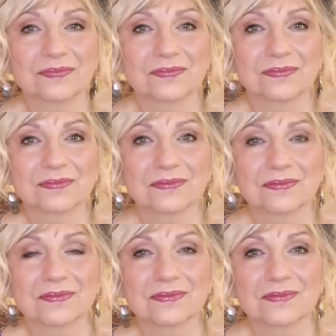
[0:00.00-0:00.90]

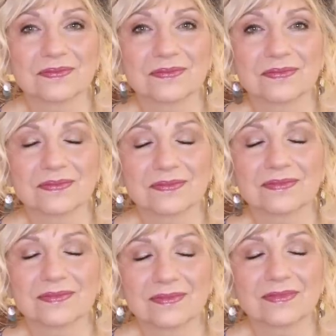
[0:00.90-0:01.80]

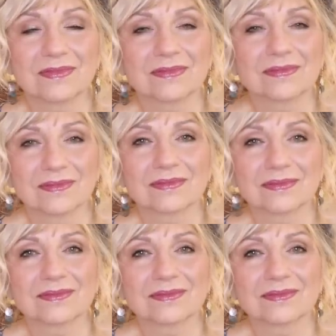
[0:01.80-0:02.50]
Nobody speaks.